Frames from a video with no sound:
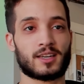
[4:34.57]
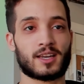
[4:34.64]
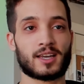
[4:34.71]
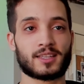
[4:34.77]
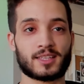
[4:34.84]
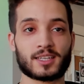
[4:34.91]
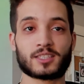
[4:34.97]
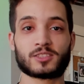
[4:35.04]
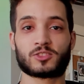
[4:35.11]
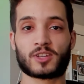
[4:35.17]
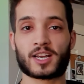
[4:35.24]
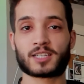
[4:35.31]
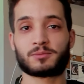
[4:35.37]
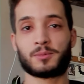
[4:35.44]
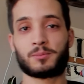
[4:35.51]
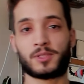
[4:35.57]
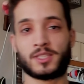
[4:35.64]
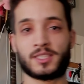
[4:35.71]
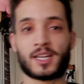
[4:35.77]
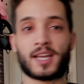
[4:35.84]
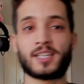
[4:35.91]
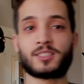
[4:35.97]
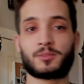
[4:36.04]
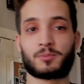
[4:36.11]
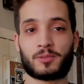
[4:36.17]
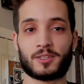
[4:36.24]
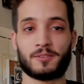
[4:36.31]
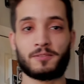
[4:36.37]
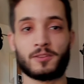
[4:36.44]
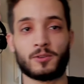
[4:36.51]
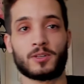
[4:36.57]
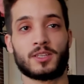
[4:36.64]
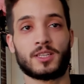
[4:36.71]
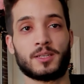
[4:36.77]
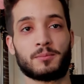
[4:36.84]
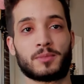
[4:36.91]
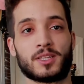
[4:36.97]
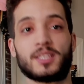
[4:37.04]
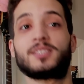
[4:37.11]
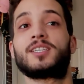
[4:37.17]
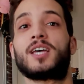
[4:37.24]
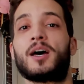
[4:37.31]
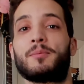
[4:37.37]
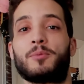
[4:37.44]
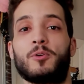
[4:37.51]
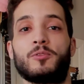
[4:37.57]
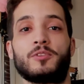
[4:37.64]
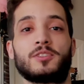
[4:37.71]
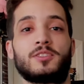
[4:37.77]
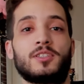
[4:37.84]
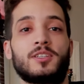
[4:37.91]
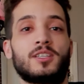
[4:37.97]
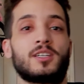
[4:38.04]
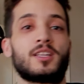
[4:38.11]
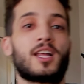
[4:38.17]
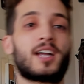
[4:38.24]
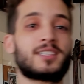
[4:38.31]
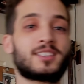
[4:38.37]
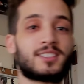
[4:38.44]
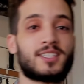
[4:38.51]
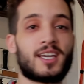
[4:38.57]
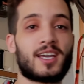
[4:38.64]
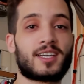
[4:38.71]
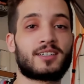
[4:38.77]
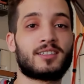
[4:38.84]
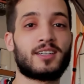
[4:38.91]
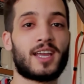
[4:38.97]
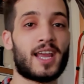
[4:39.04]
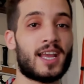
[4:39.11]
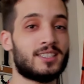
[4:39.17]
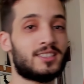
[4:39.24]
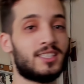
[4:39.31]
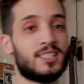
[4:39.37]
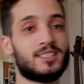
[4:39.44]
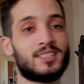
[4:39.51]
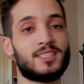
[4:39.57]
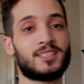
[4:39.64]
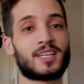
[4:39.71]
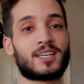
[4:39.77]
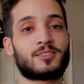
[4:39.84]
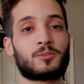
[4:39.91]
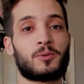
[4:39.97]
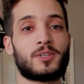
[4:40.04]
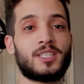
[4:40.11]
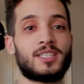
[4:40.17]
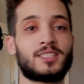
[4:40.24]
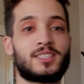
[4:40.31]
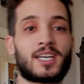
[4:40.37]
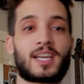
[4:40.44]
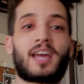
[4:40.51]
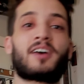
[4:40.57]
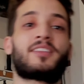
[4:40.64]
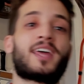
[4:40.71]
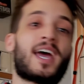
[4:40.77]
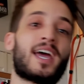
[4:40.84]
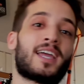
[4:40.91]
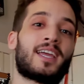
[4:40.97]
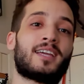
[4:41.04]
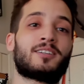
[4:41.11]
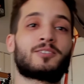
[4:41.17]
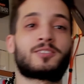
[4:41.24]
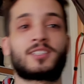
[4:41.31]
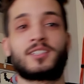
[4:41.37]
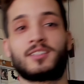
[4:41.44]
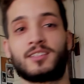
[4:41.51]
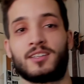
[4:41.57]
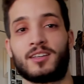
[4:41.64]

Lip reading: I think it tracks me pretty nice, pretty fluently. But let's hop over to the Logitech HD C920 and check how that handles it.